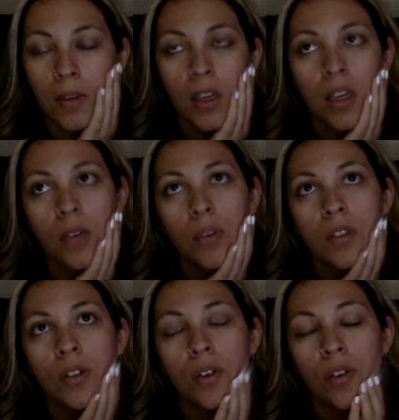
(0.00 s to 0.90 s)
He
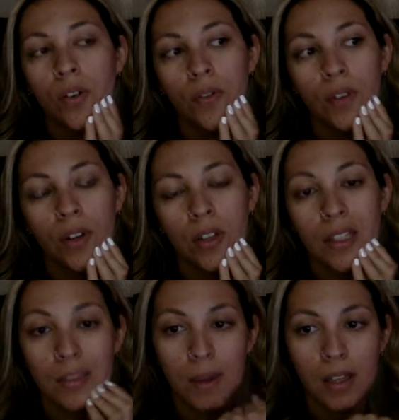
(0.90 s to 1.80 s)
was over
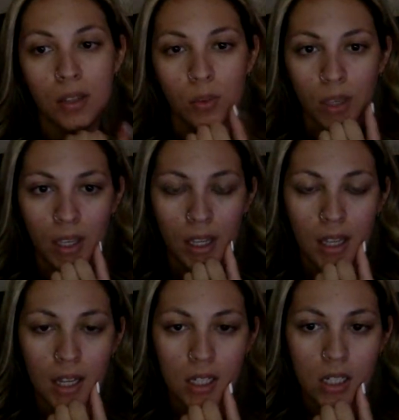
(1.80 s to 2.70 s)
this past weekend
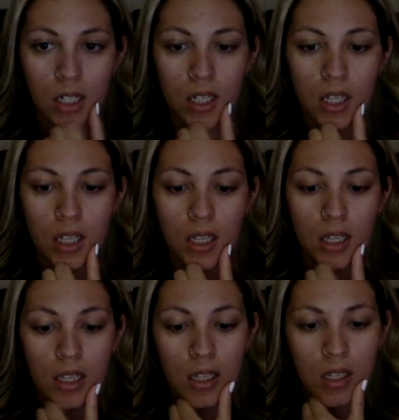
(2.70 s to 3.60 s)
actually.
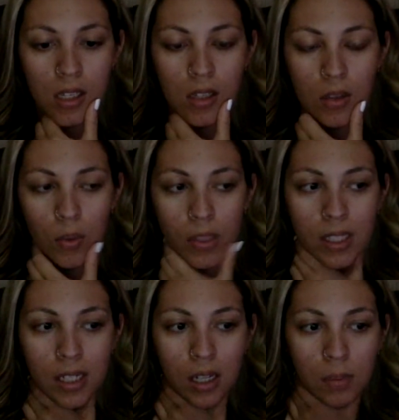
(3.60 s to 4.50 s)
He was
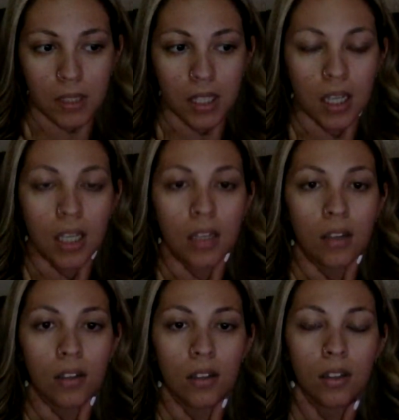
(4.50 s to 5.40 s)
in upstate.
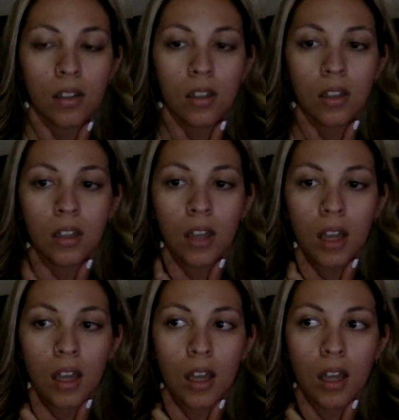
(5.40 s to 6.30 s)

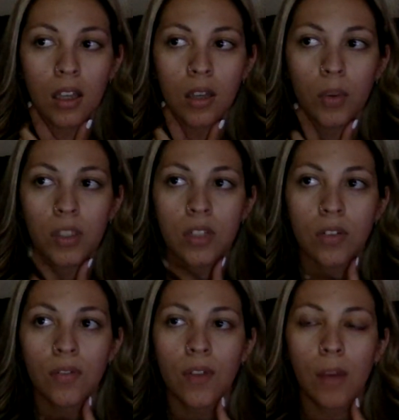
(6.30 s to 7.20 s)
He went to a
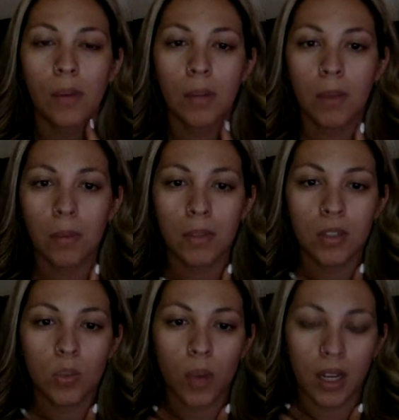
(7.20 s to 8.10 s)
family
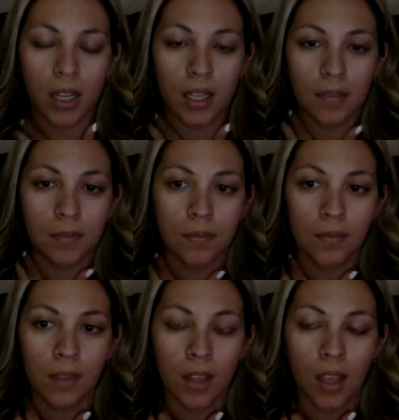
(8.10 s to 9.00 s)
member's wedding,
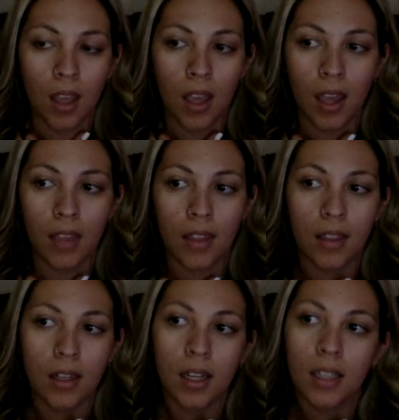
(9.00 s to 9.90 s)
and then
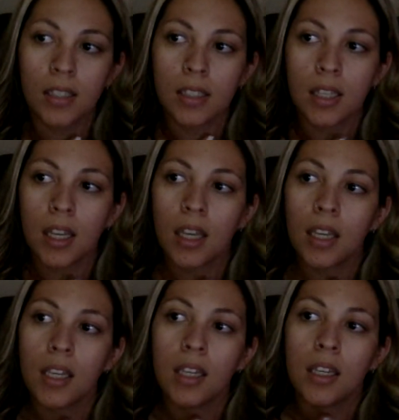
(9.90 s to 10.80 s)
the next day
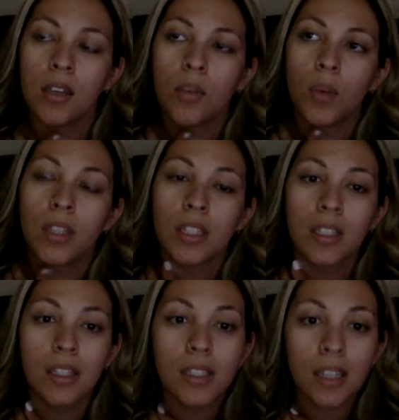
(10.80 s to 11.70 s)
he went to
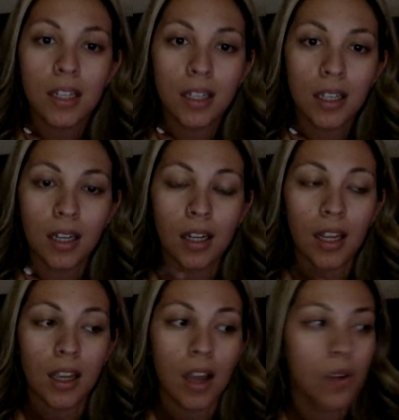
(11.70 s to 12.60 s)
the city, and
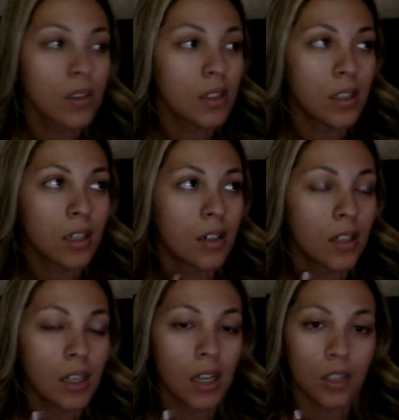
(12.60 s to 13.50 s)
I was
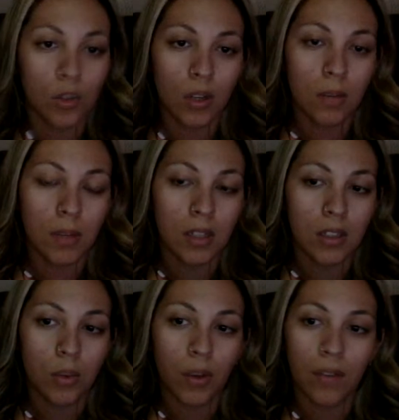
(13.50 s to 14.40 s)
literally like 20 minutes
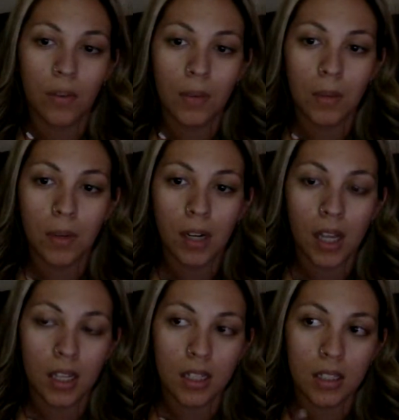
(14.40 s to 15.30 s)
away from him or
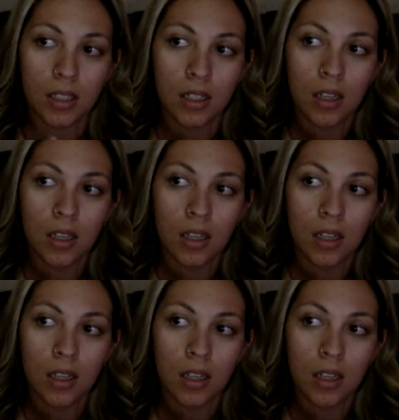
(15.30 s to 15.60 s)
less.